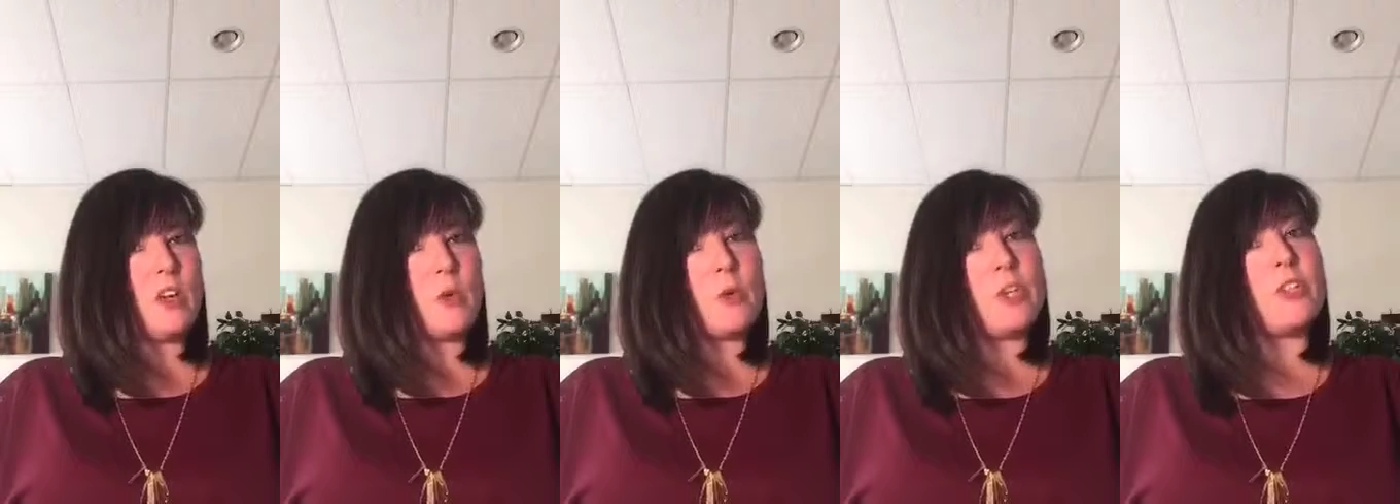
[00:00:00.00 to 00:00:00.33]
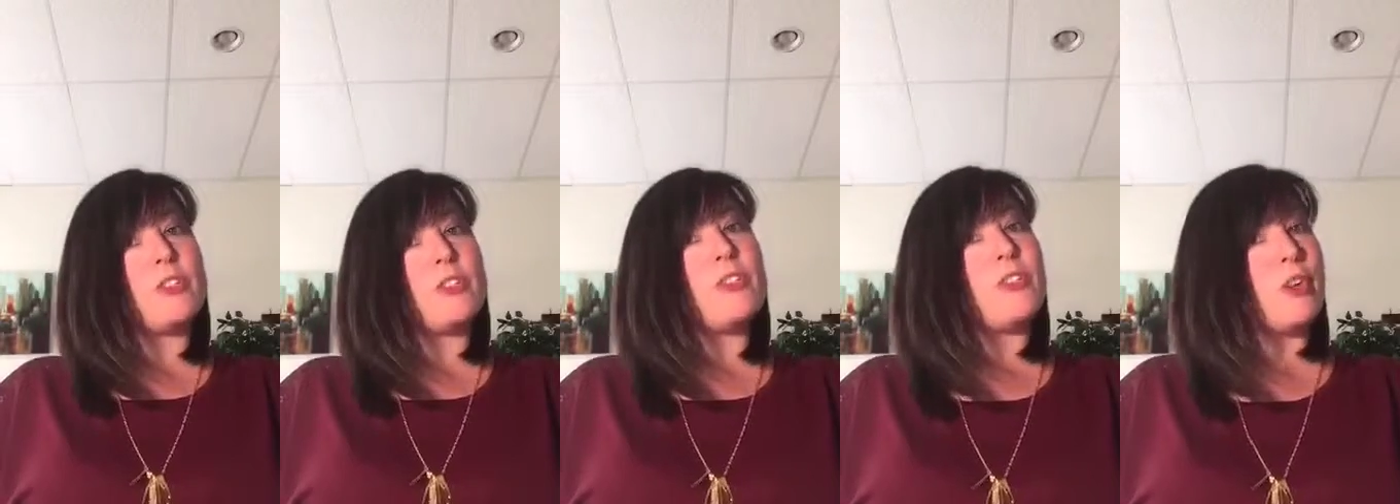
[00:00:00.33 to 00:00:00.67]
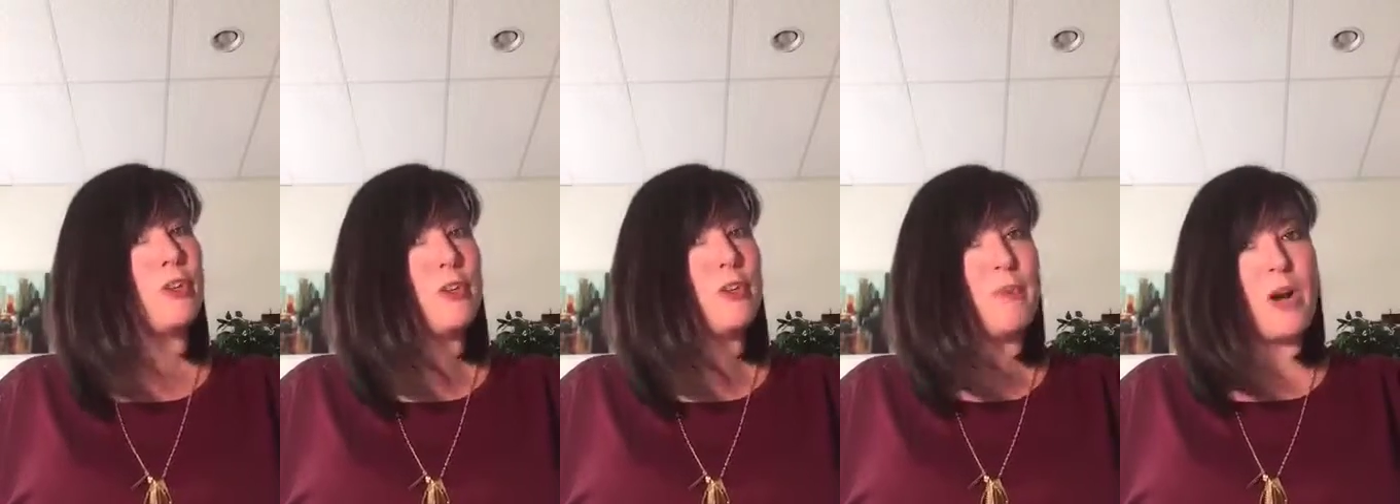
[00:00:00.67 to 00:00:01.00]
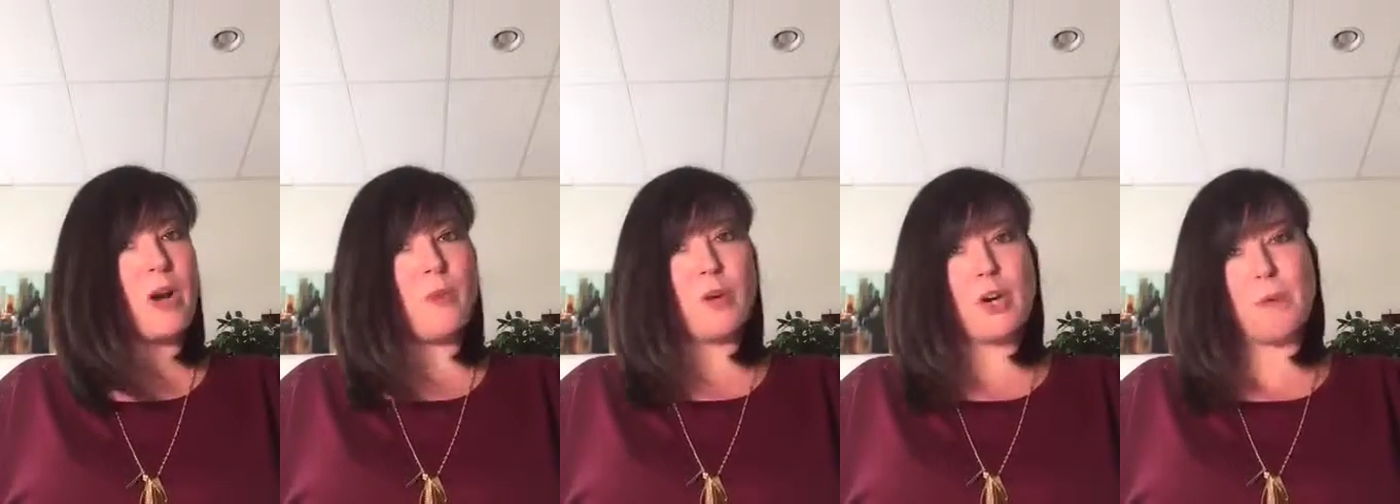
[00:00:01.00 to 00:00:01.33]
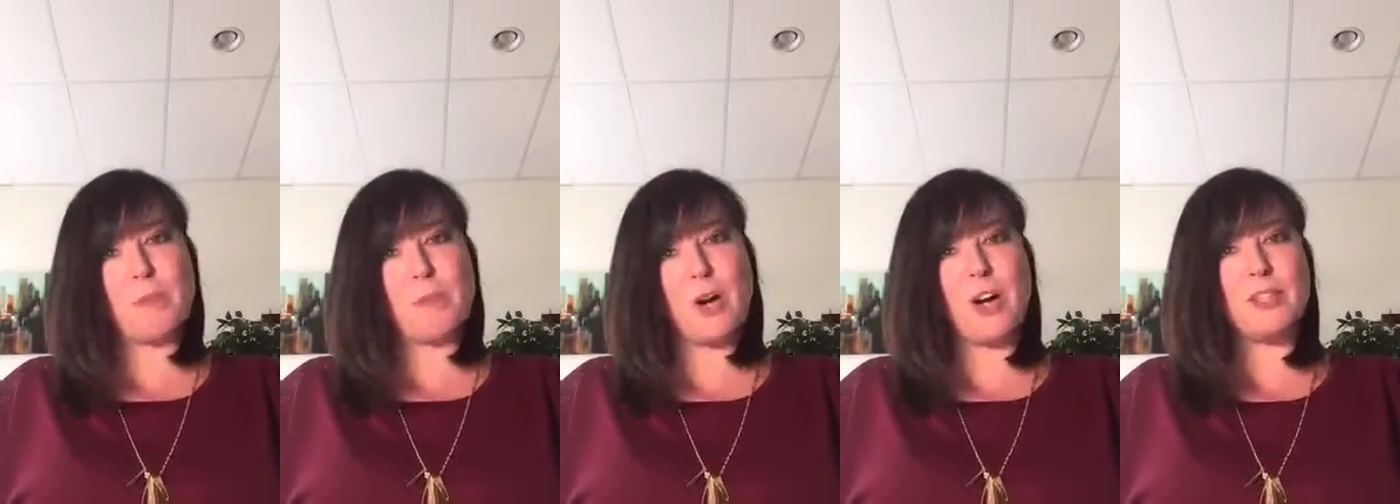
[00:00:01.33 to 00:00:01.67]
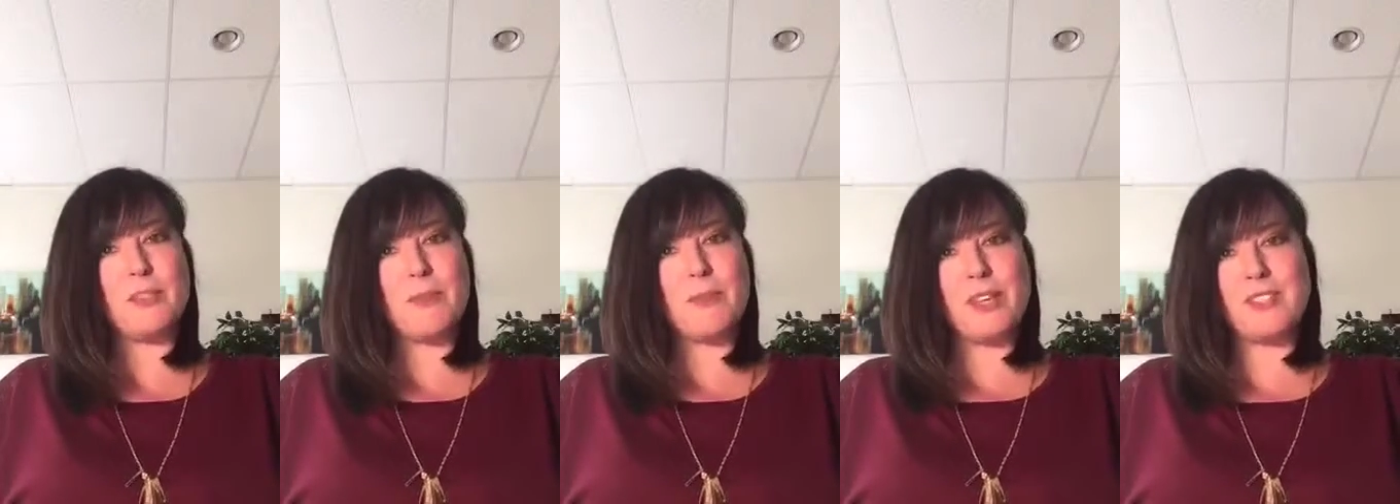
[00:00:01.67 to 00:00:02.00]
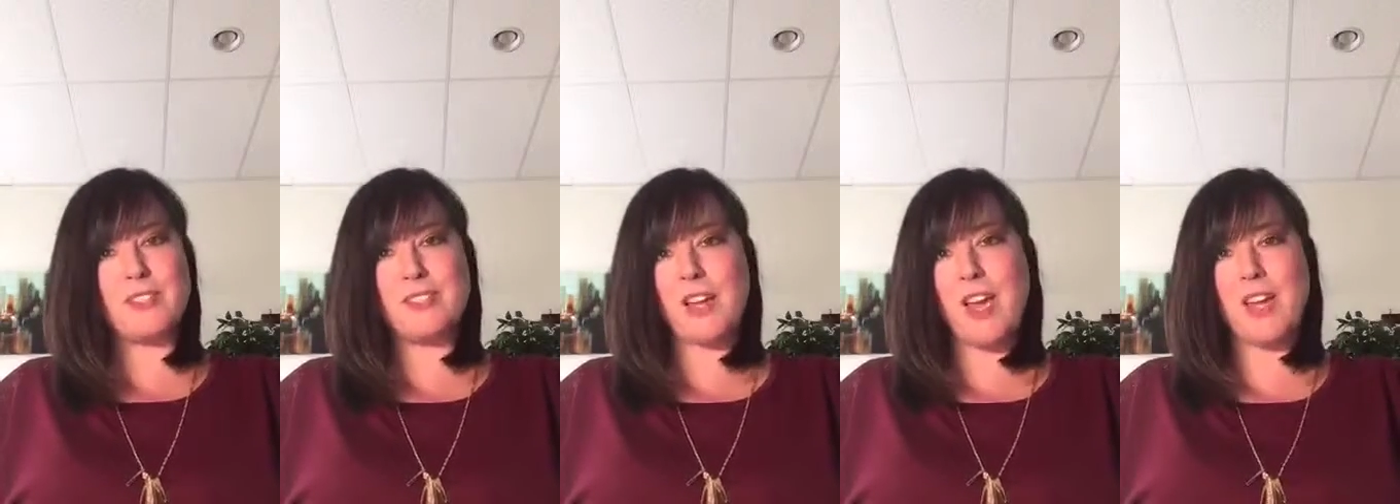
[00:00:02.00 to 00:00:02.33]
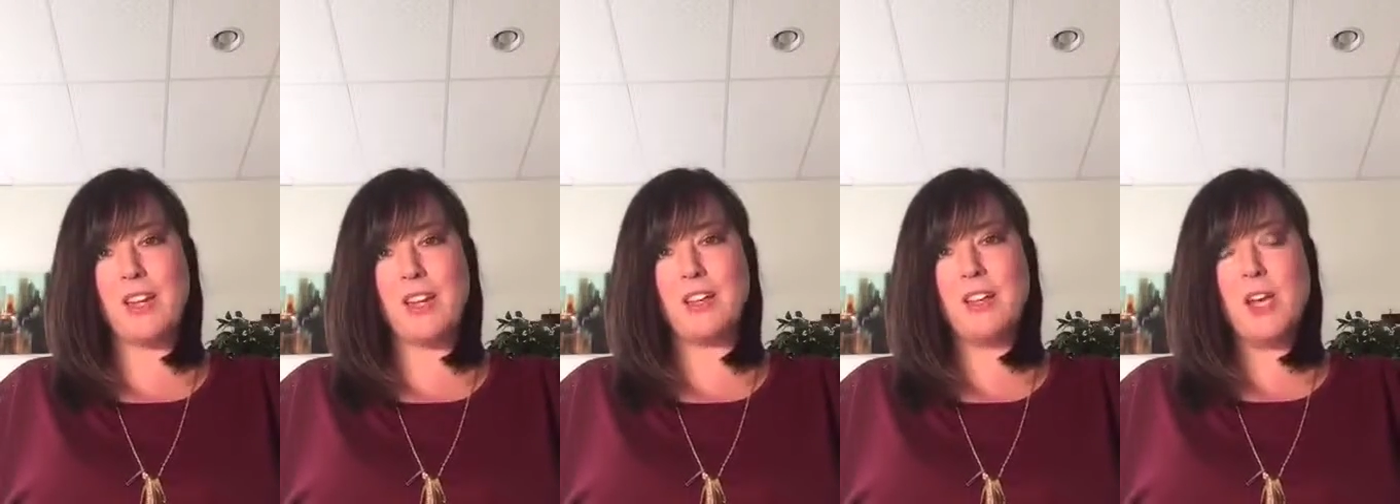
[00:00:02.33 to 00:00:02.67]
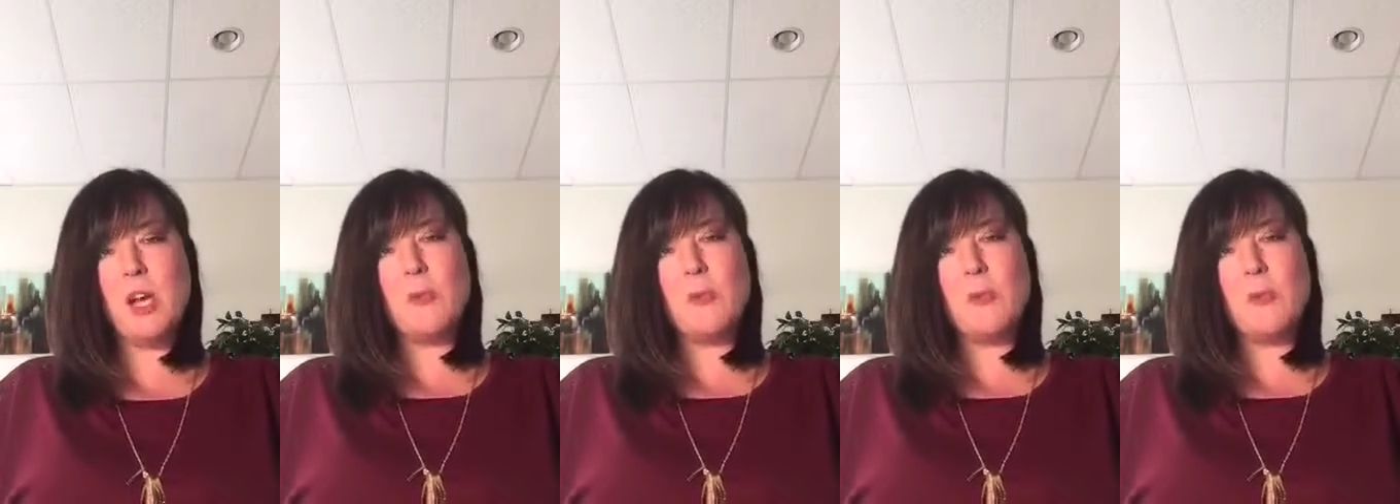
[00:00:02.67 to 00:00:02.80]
or we're concerned about what our boss may say,